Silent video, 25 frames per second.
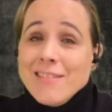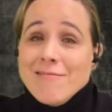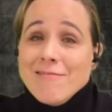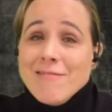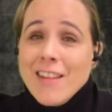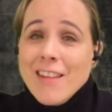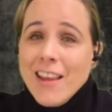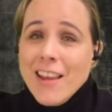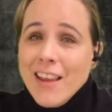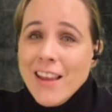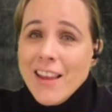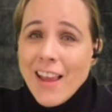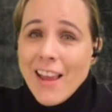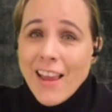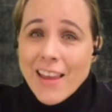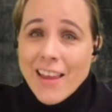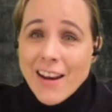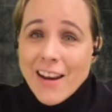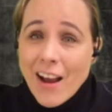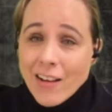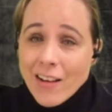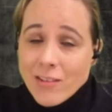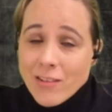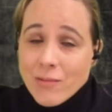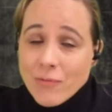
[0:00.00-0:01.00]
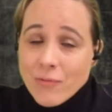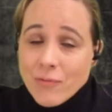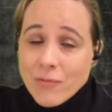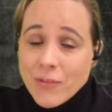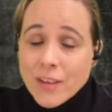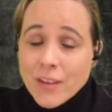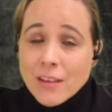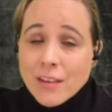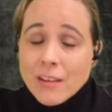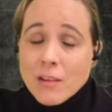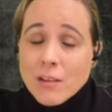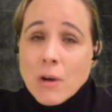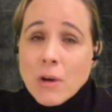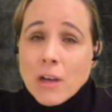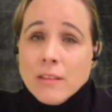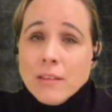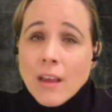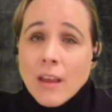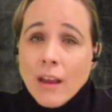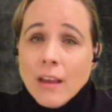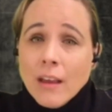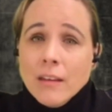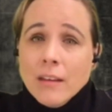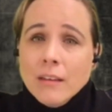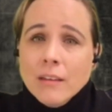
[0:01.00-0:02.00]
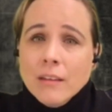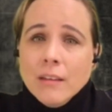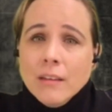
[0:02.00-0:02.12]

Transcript: and how you feel about that?